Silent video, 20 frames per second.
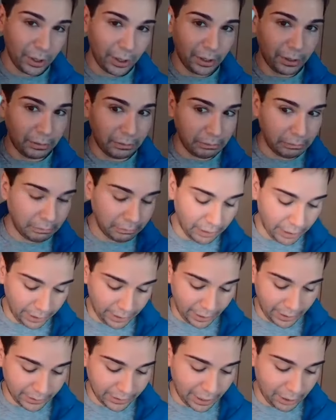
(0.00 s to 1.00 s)
You know,
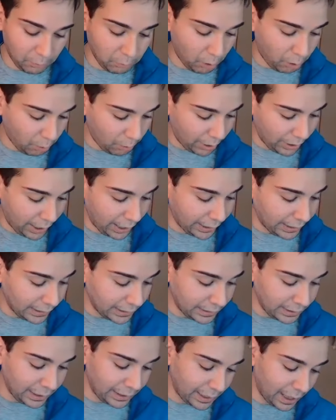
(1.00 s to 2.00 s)
it won't. And I can
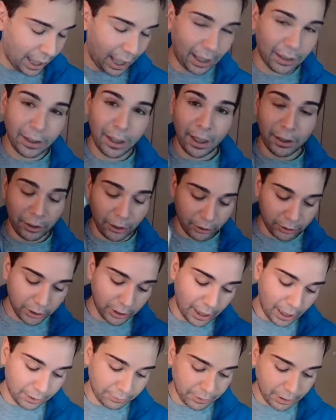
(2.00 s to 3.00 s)
see that there's a
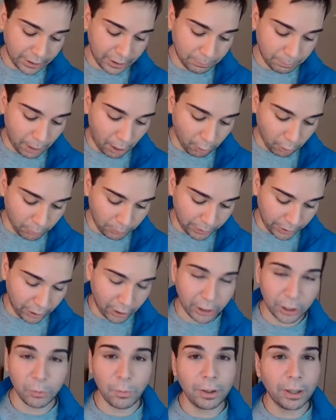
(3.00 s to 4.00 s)
lot of disempowerment here. I
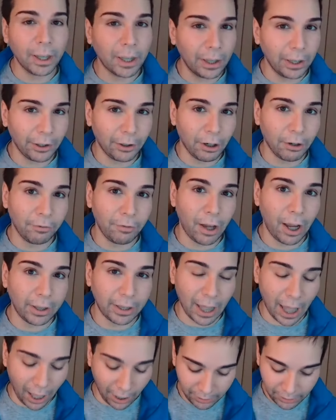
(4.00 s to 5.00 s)
just wanted to clarify
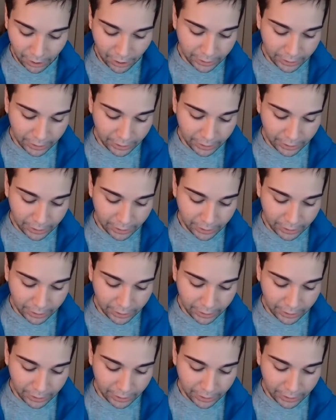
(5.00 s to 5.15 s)
that.